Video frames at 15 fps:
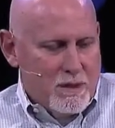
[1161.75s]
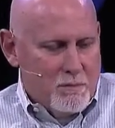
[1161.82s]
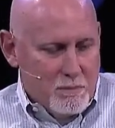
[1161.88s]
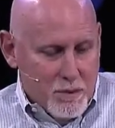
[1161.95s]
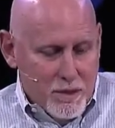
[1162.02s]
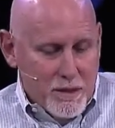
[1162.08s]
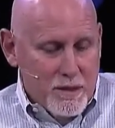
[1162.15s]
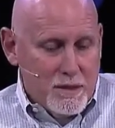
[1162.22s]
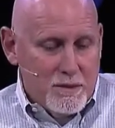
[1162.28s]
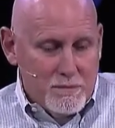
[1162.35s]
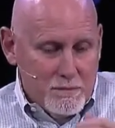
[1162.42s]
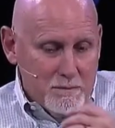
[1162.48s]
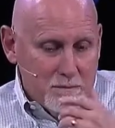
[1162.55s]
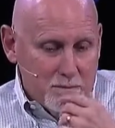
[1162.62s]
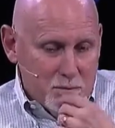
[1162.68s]
a pretty
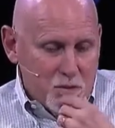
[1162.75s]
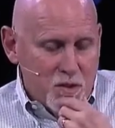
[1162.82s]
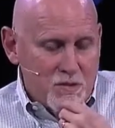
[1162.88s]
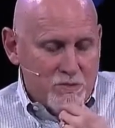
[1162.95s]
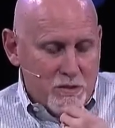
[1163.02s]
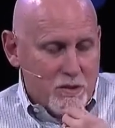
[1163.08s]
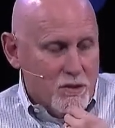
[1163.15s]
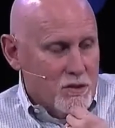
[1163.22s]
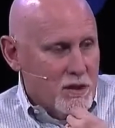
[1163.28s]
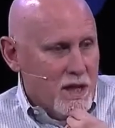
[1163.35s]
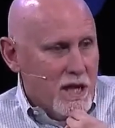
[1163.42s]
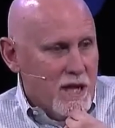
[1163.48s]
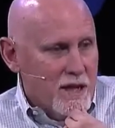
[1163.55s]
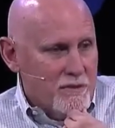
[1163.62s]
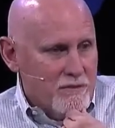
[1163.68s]
difficult
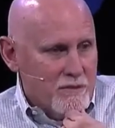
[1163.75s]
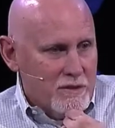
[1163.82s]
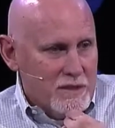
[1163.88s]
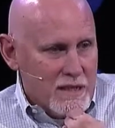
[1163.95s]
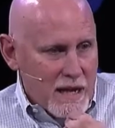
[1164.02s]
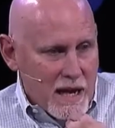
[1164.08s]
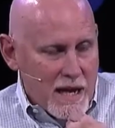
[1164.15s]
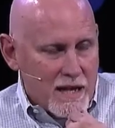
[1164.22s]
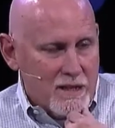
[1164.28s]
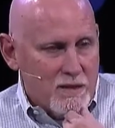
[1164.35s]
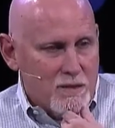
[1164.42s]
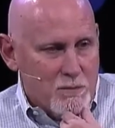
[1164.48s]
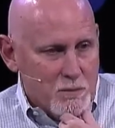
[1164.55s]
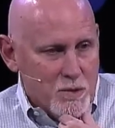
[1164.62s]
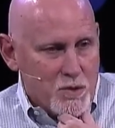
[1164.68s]
life and die
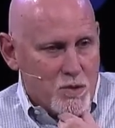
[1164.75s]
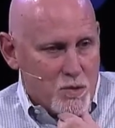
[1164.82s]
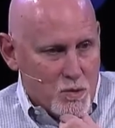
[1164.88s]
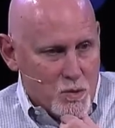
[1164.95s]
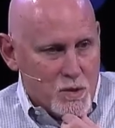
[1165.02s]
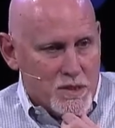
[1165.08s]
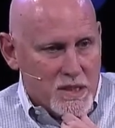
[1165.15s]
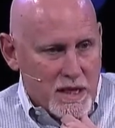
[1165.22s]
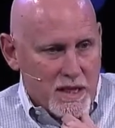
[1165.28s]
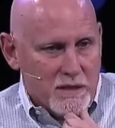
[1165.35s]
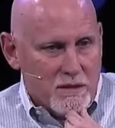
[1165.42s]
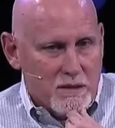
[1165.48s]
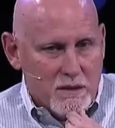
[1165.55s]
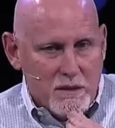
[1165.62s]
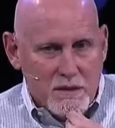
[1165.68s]
the most cruel
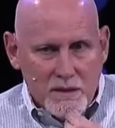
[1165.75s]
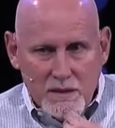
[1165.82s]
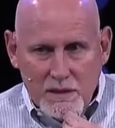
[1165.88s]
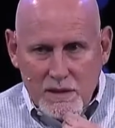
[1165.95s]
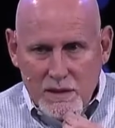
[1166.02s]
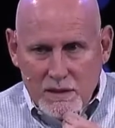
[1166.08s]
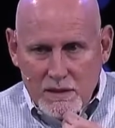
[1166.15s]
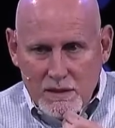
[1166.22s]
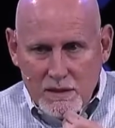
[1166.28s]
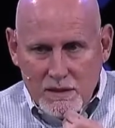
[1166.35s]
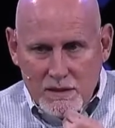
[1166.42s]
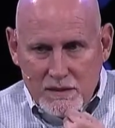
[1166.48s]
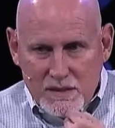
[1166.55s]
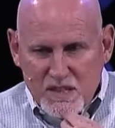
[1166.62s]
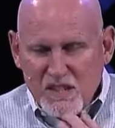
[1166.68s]
death
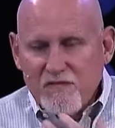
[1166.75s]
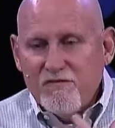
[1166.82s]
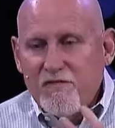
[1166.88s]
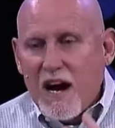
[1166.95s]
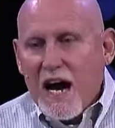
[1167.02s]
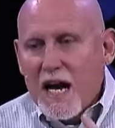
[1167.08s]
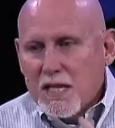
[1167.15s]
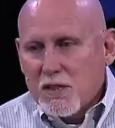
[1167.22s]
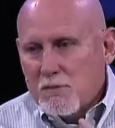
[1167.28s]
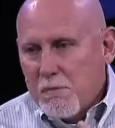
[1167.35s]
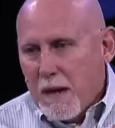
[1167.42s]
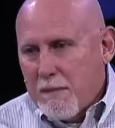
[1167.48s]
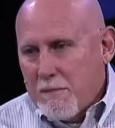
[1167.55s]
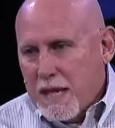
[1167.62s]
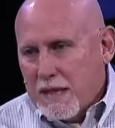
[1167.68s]
devised
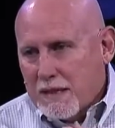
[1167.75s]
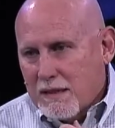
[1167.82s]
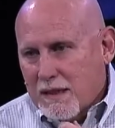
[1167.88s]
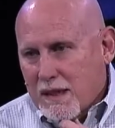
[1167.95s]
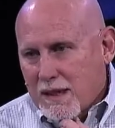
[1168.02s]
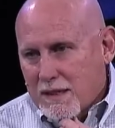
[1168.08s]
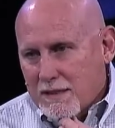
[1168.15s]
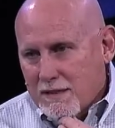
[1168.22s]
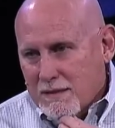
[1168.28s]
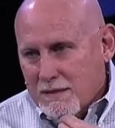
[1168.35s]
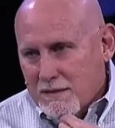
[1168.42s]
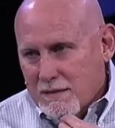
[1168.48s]
by mankind